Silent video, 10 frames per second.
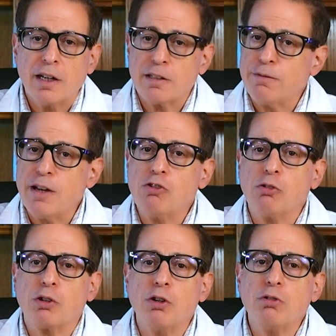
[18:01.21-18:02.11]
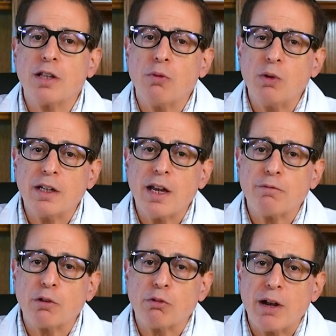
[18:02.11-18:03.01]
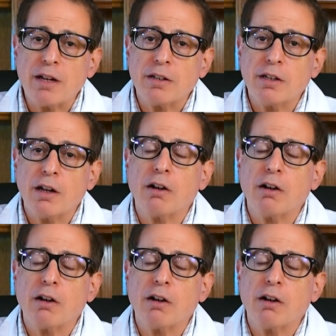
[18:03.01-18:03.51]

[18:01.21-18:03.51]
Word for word: as facial cues that we take for granted